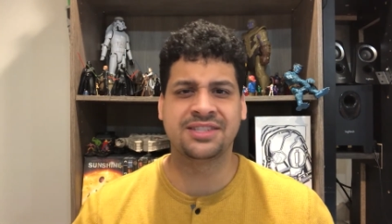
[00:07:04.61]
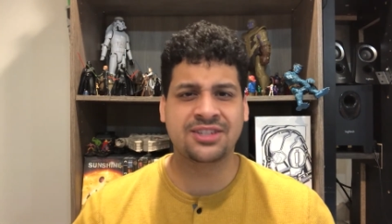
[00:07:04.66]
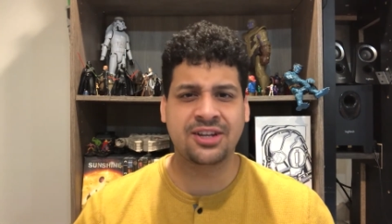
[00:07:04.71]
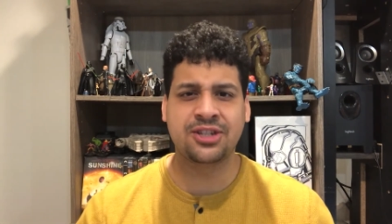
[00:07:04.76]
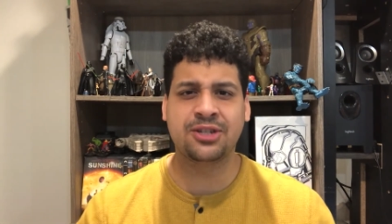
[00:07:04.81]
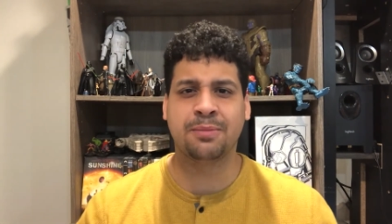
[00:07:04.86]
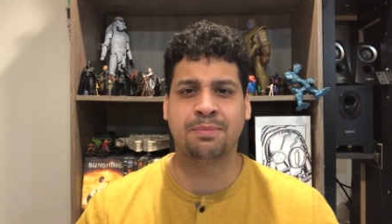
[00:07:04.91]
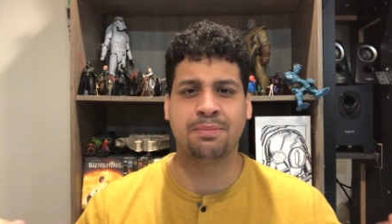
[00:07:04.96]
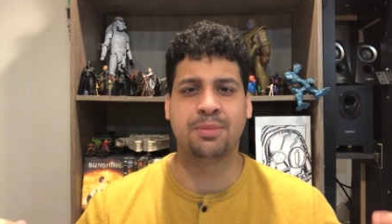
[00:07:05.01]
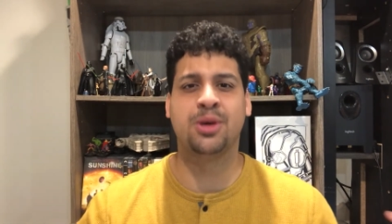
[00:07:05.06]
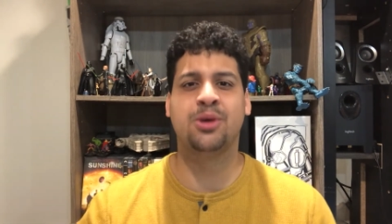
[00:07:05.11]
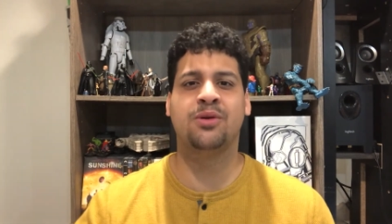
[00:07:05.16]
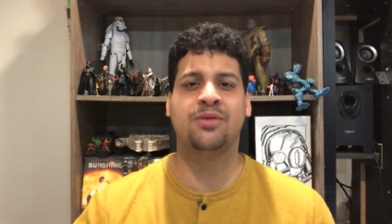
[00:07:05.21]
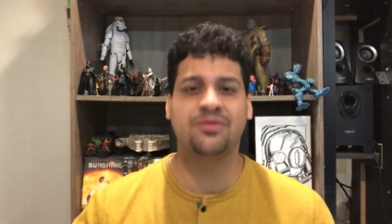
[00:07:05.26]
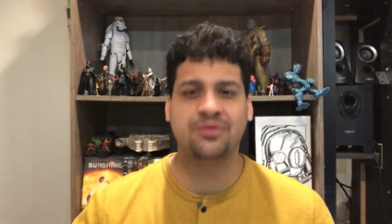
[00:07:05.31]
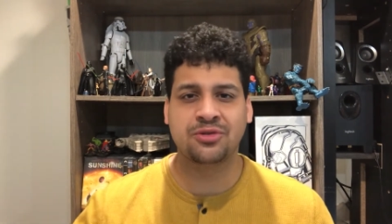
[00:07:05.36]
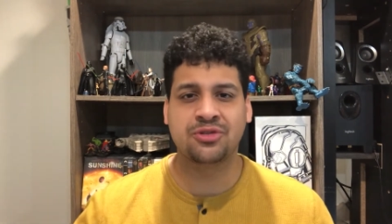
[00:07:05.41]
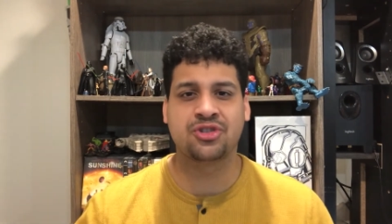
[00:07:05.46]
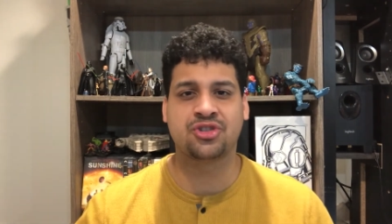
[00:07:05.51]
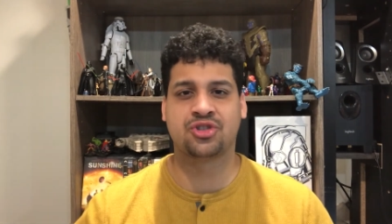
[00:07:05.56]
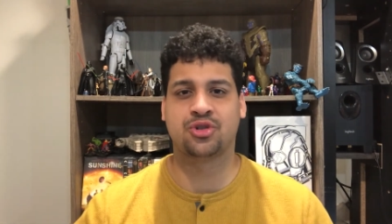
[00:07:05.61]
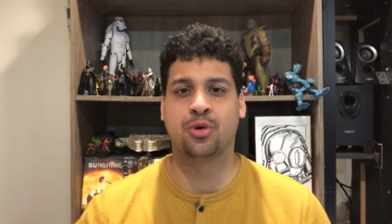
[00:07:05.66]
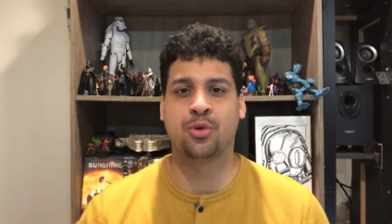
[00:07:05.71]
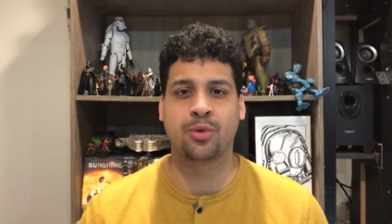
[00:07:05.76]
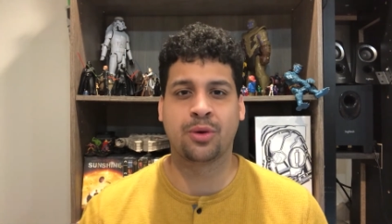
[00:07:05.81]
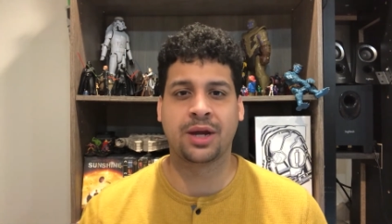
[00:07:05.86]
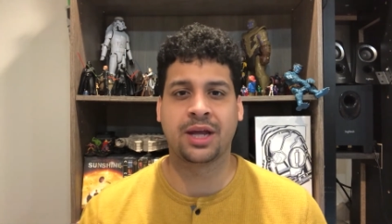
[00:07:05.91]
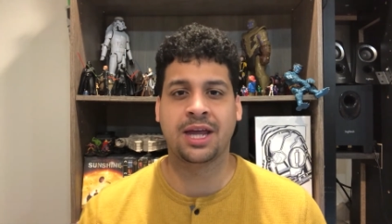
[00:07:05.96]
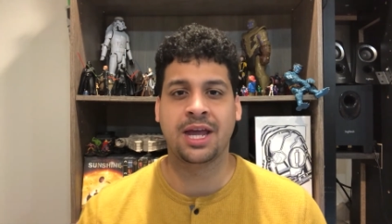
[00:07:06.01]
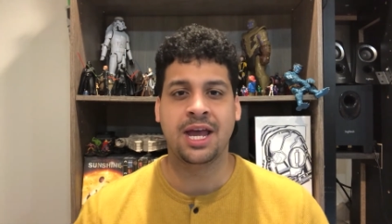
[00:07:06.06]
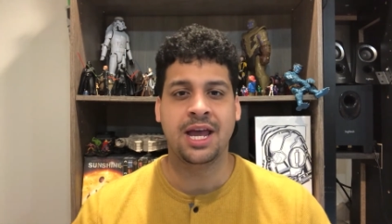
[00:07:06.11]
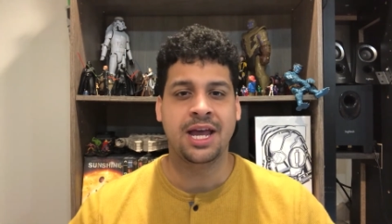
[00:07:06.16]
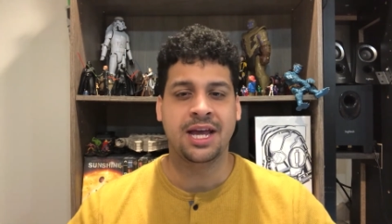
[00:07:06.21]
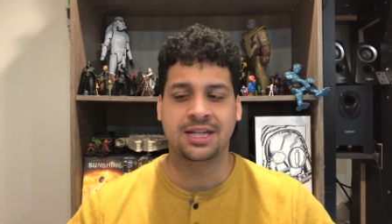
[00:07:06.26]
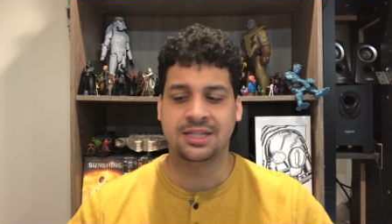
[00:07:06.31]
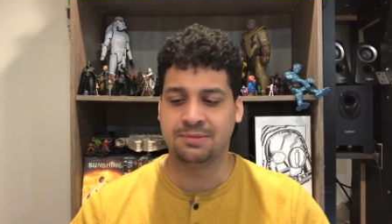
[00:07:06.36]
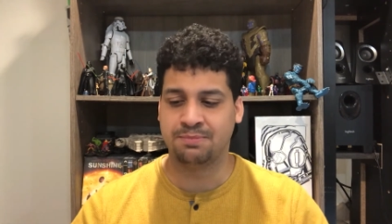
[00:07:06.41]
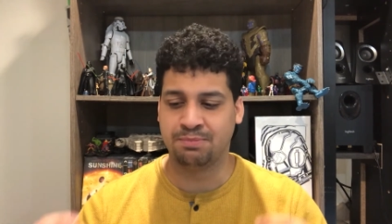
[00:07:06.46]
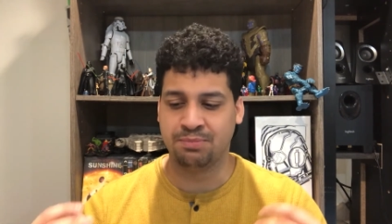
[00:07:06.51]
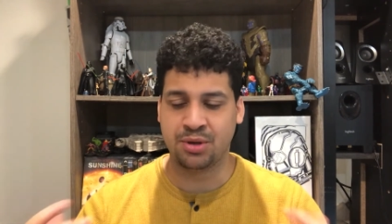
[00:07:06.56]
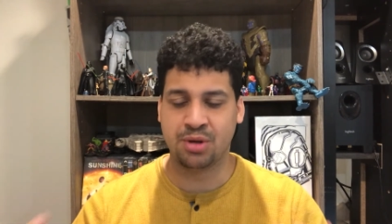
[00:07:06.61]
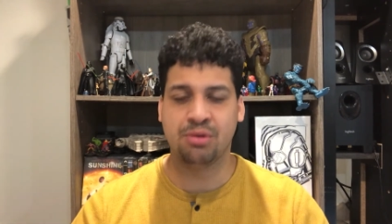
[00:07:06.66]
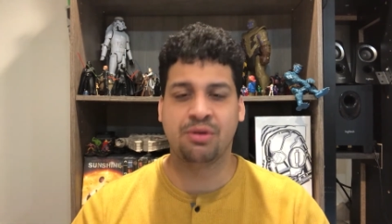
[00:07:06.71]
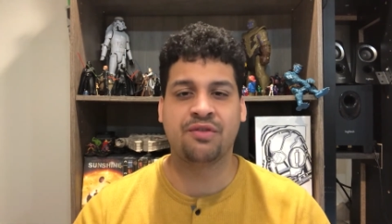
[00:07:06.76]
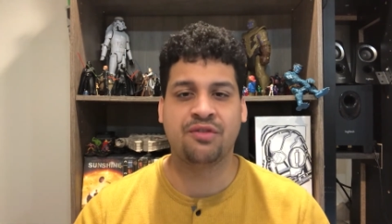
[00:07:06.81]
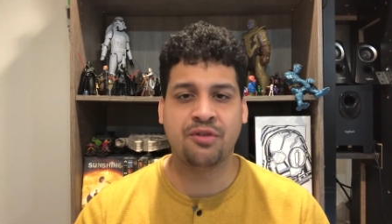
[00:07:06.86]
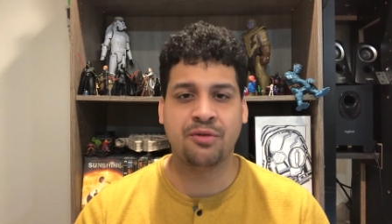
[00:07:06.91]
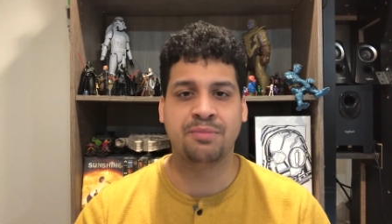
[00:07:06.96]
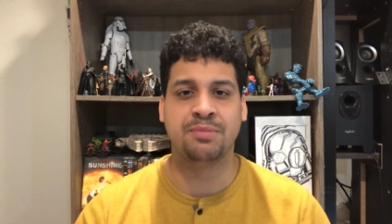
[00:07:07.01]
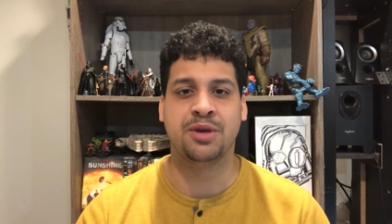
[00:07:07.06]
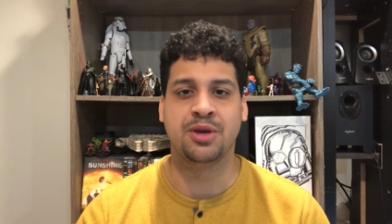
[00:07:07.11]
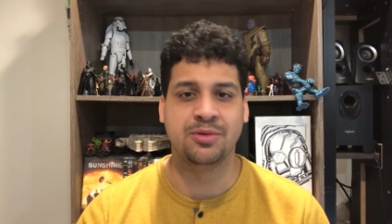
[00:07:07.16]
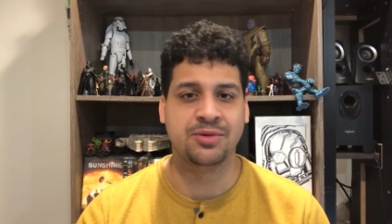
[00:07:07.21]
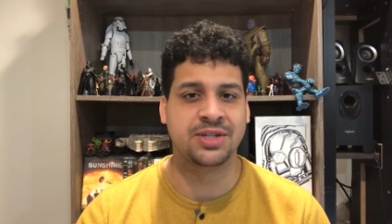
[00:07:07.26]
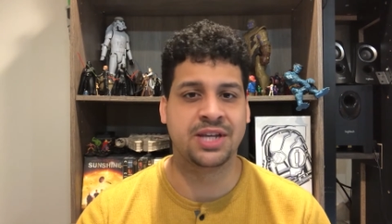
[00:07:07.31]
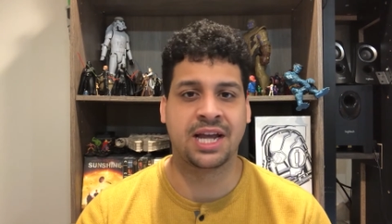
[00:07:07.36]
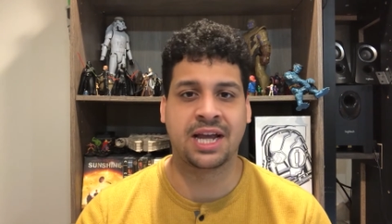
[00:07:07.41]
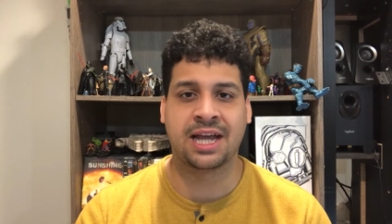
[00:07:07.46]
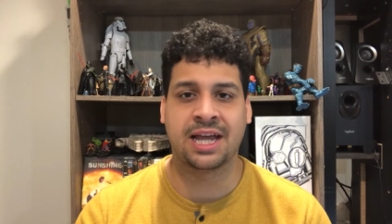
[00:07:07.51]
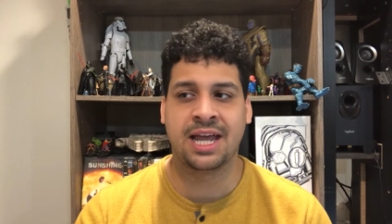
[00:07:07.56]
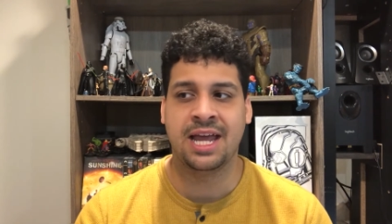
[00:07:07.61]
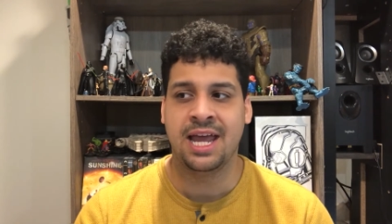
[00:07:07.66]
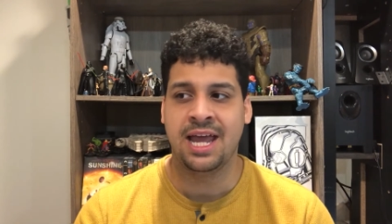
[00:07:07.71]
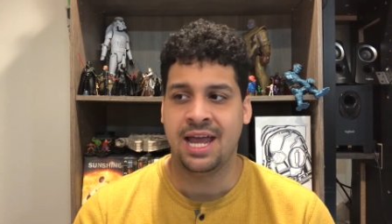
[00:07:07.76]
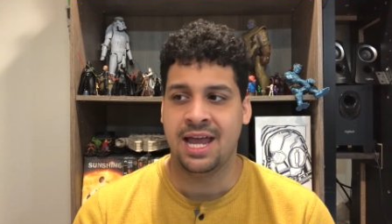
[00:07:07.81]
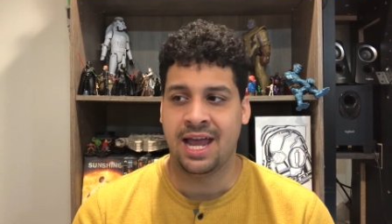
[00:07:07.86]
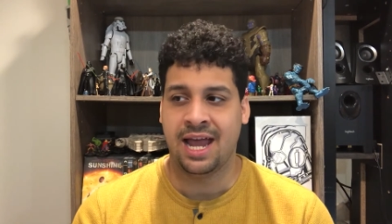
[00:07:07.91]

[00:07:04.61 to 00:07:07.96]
It's such a beautiful story. It's beautiful music.